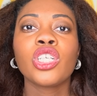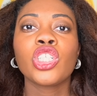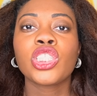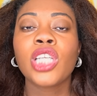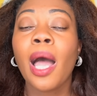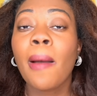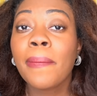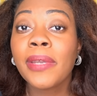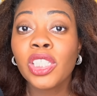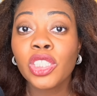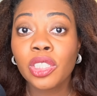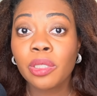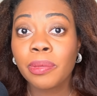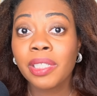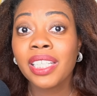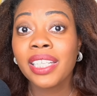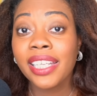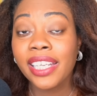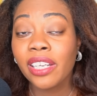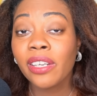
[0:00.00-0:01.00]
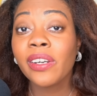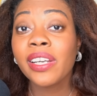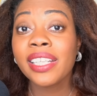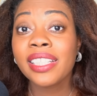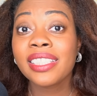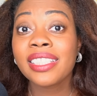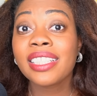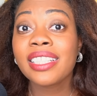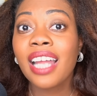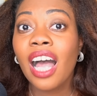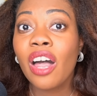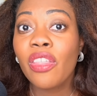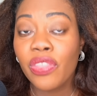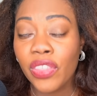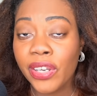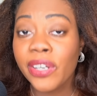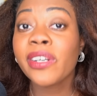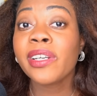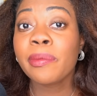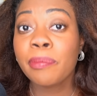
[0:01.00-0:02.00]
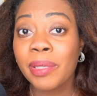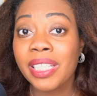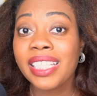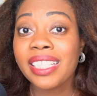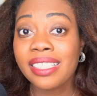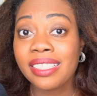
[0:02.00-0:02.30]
Shopping should be an errand, not therapy.